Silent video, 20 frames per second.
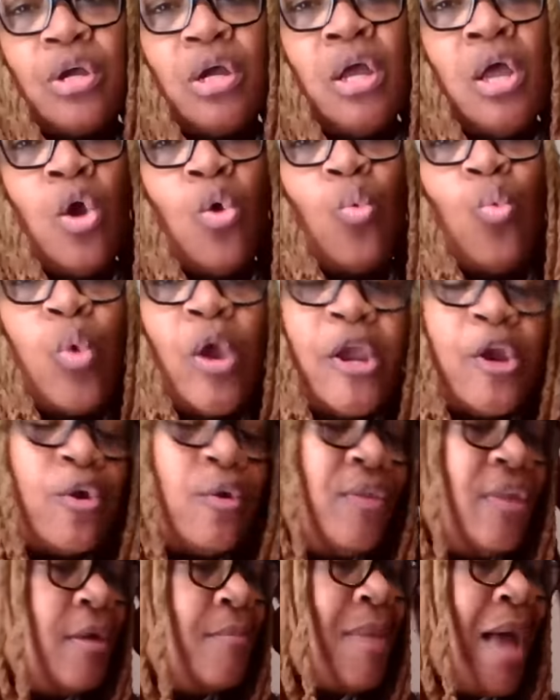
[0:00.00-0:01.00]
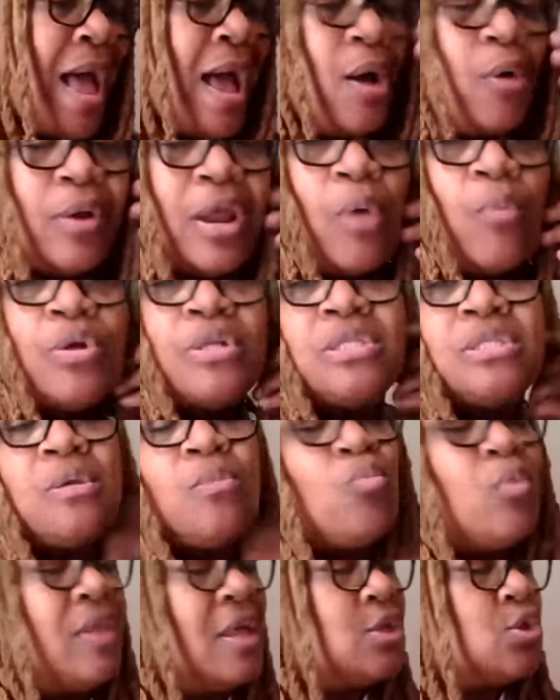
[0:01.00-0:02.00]
to weird them out. I want
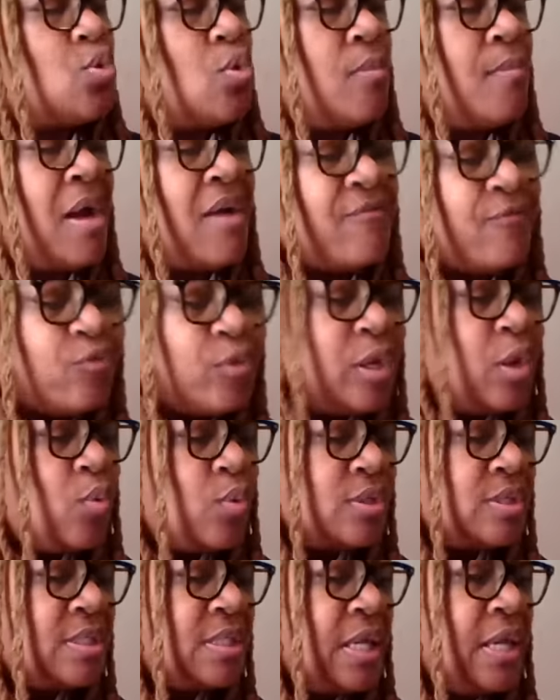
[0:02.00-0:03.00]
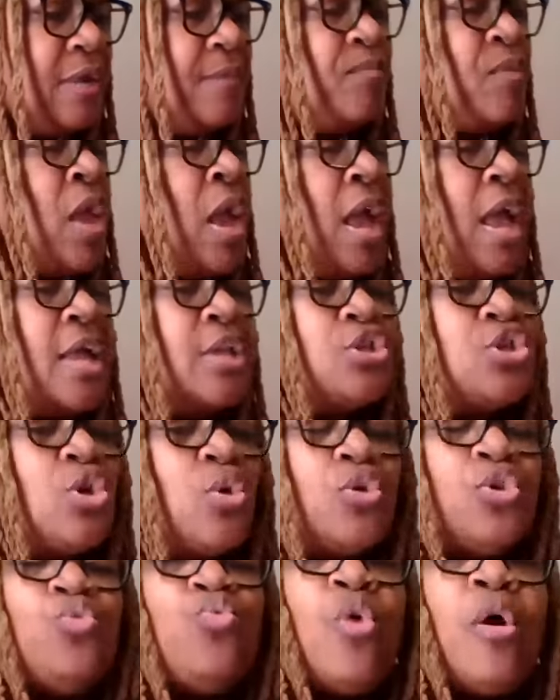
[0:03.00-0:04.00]
someone that's on my frequency. And so
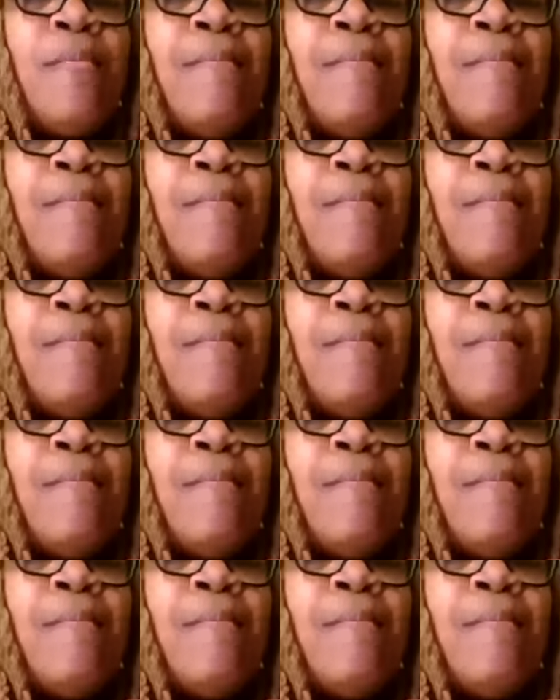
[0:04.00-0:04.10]
you are